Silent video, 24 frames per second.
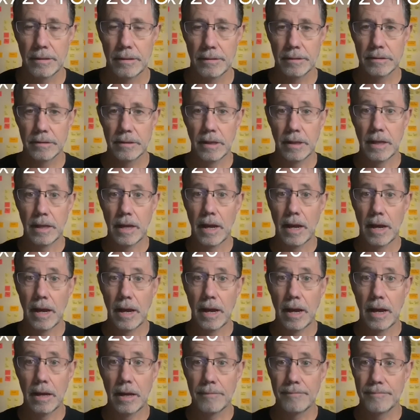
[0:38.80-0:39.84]

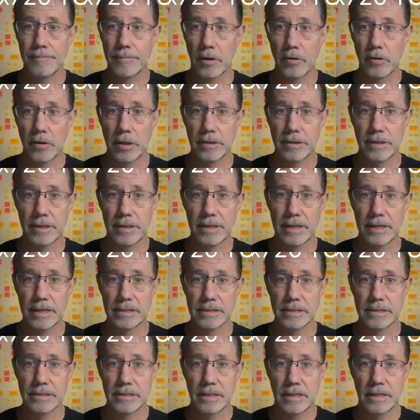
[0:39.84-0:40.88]
Ta-da! Look at
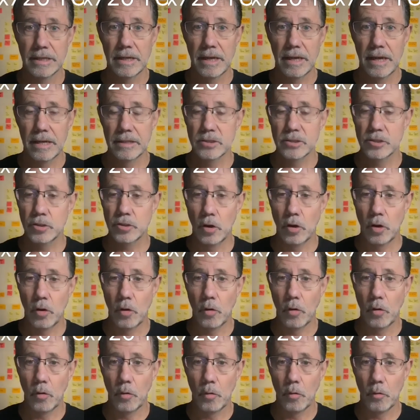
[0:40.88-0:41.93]
this.
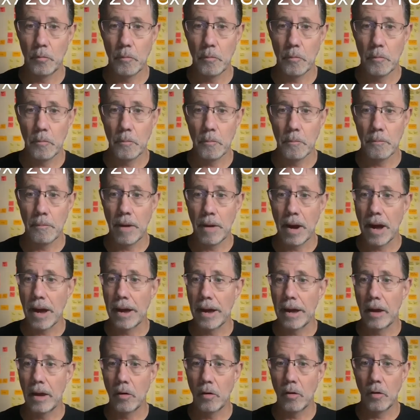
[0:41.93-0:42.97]
So
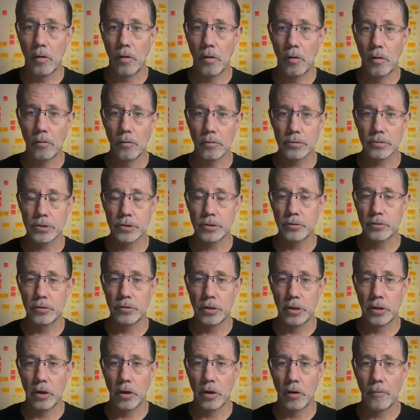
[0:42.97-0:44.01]
my whole
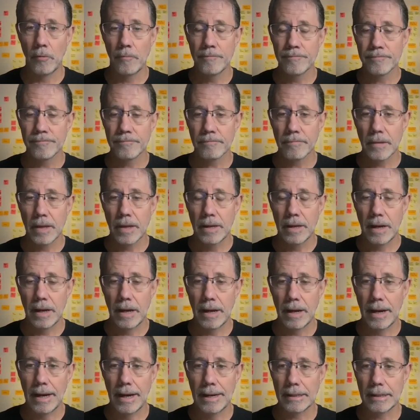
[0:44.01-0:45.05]
studio
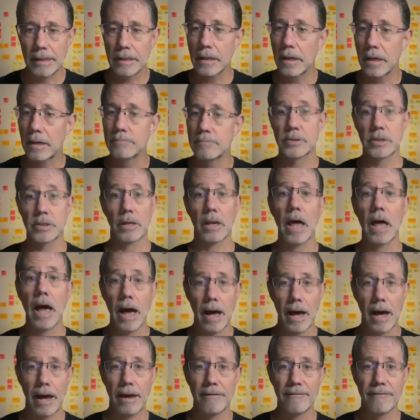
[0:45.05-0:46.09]
comes
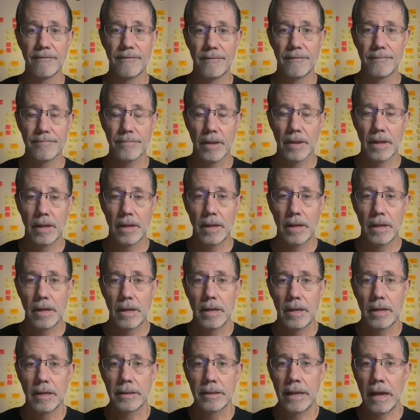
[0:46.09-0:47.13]
alive.
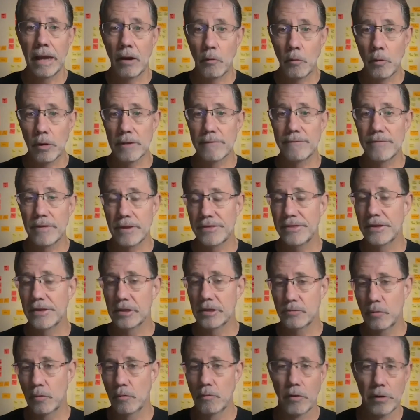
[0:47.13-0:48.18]
Now, one of the
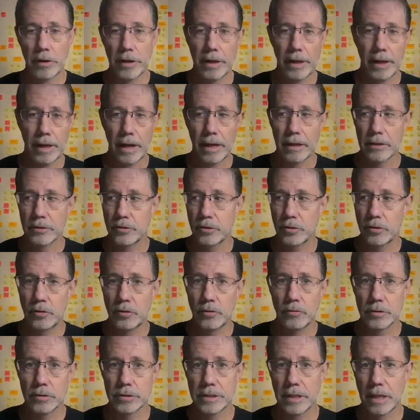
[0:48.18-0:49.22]
things we're working on
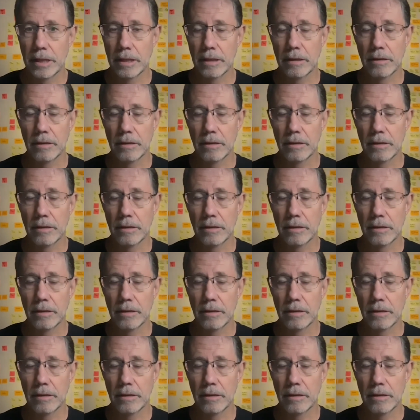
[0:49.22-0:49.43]
too is that